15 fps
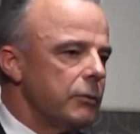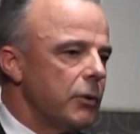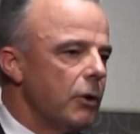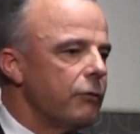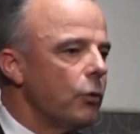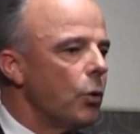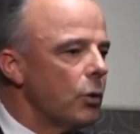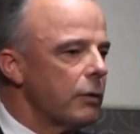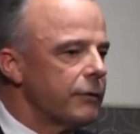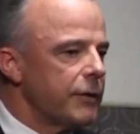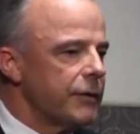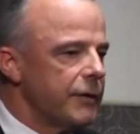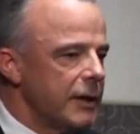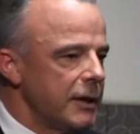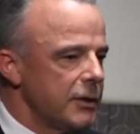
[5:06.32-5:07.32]
Of all of
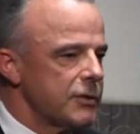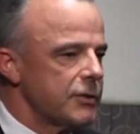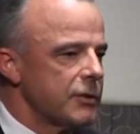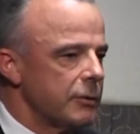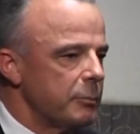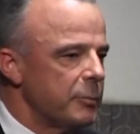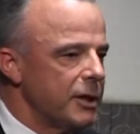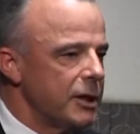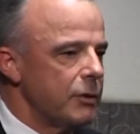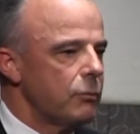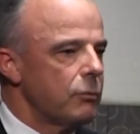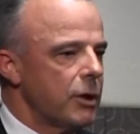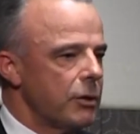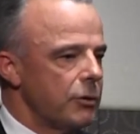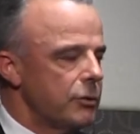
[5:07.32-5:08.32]
the things that
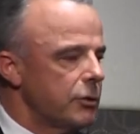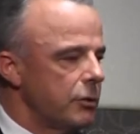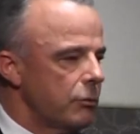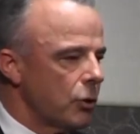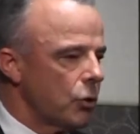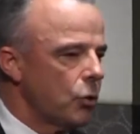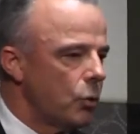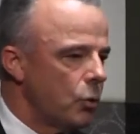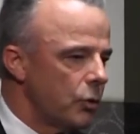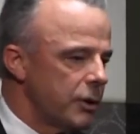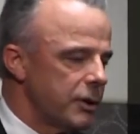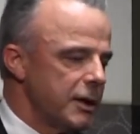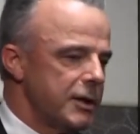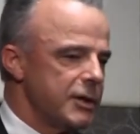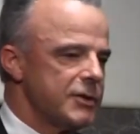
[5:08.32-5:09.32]
Bean wrote and
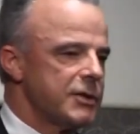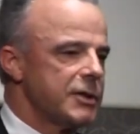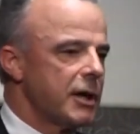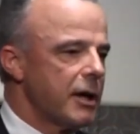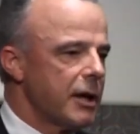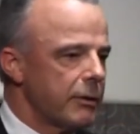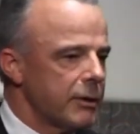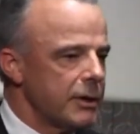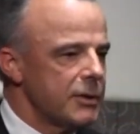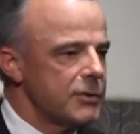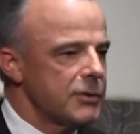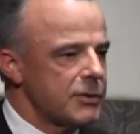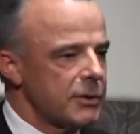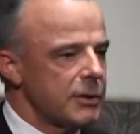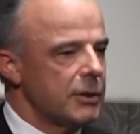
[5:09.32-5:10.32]
recorded in his
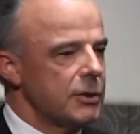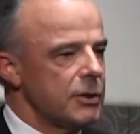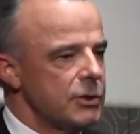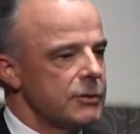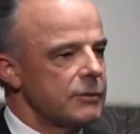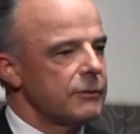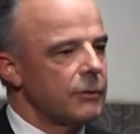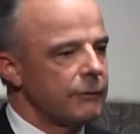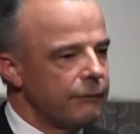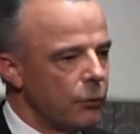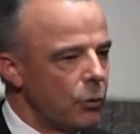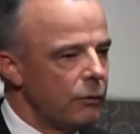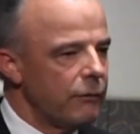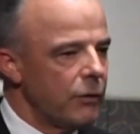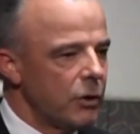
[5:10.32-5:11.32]
diaries and the
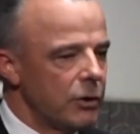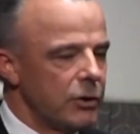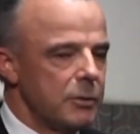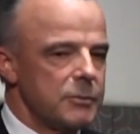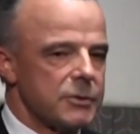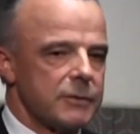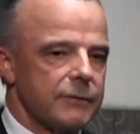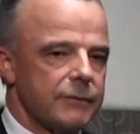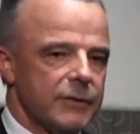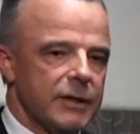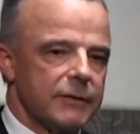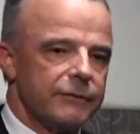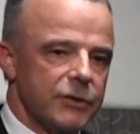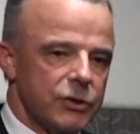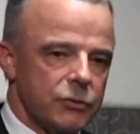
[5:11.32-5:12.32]
4 volumes of
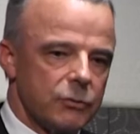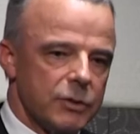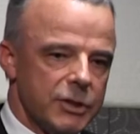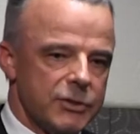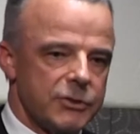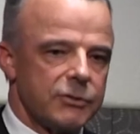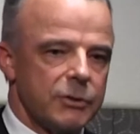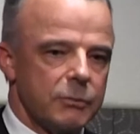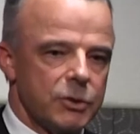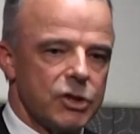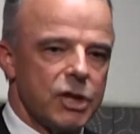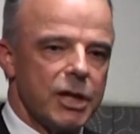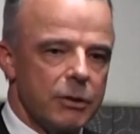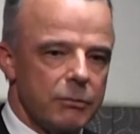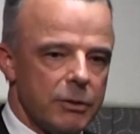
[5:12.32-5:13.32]
the official history
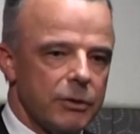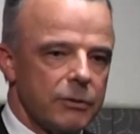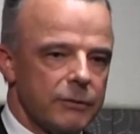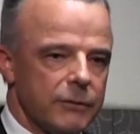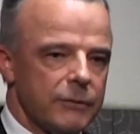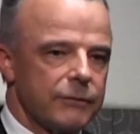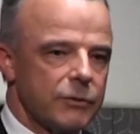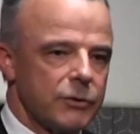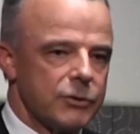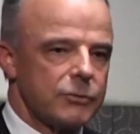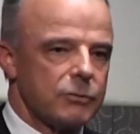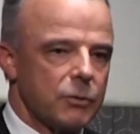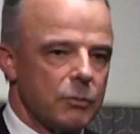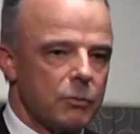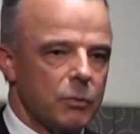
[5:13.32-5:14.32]
which he wrote of the
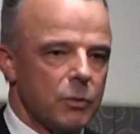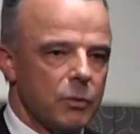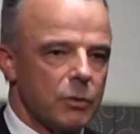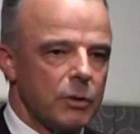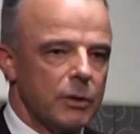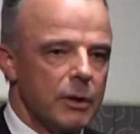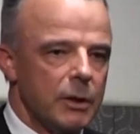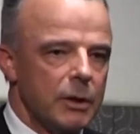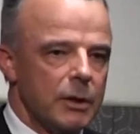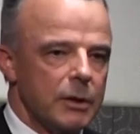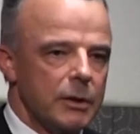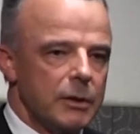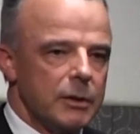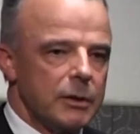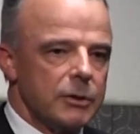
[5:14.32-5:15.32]
First World War,
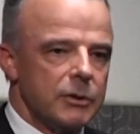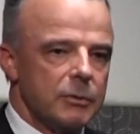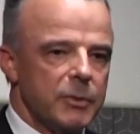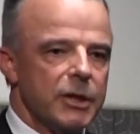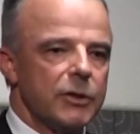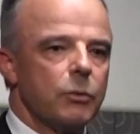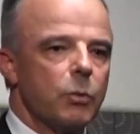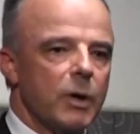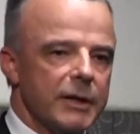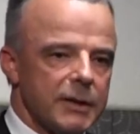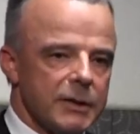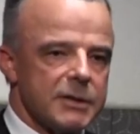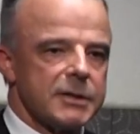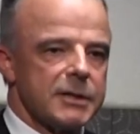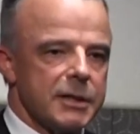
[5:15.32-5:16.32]
to me the one
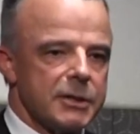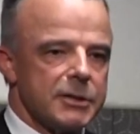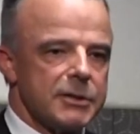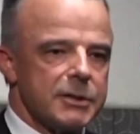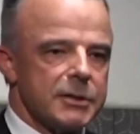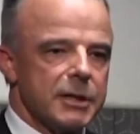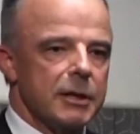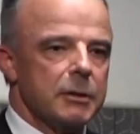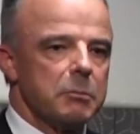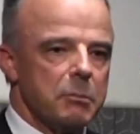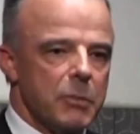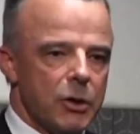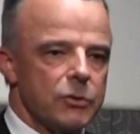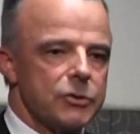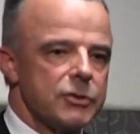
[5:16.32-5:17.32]
that says it
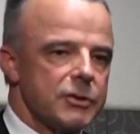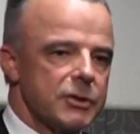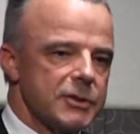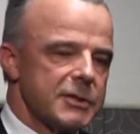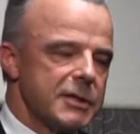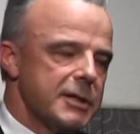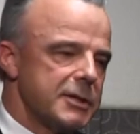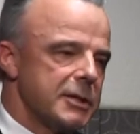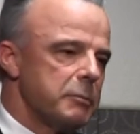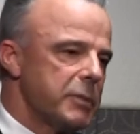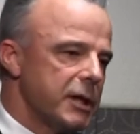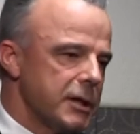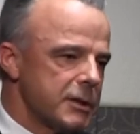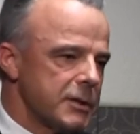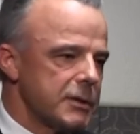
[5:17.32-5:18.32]
most and says it
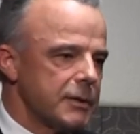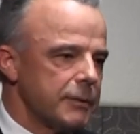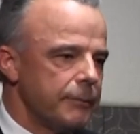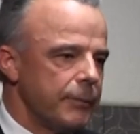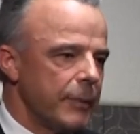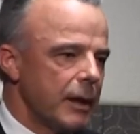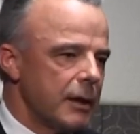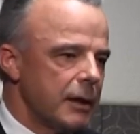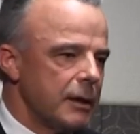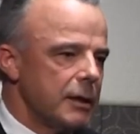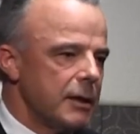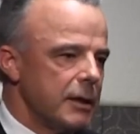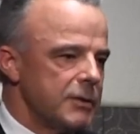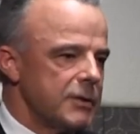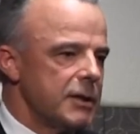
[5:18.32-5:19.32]
best
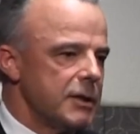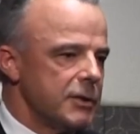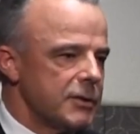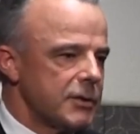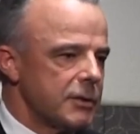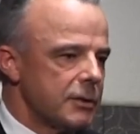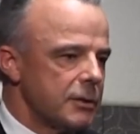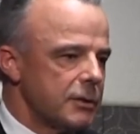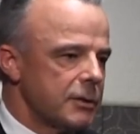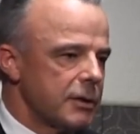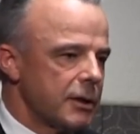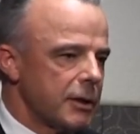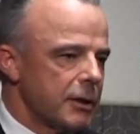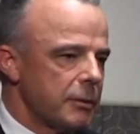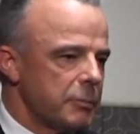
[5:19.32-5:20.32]
is an incident
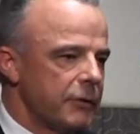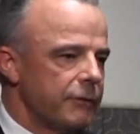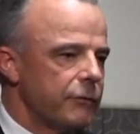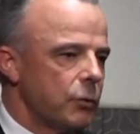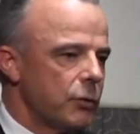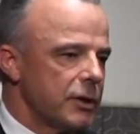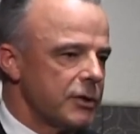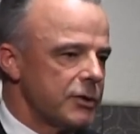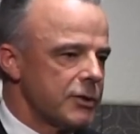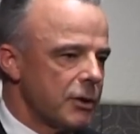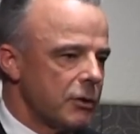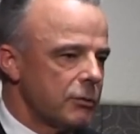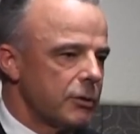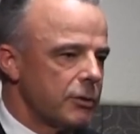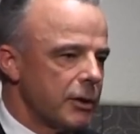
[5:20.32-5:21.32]
before the
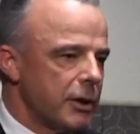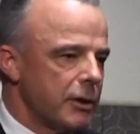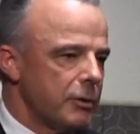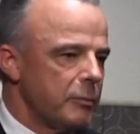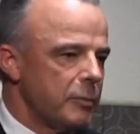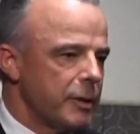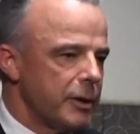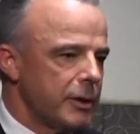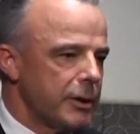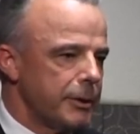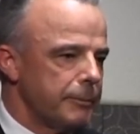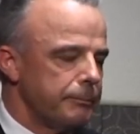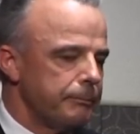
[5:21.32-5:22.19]
assault on Lone Pine.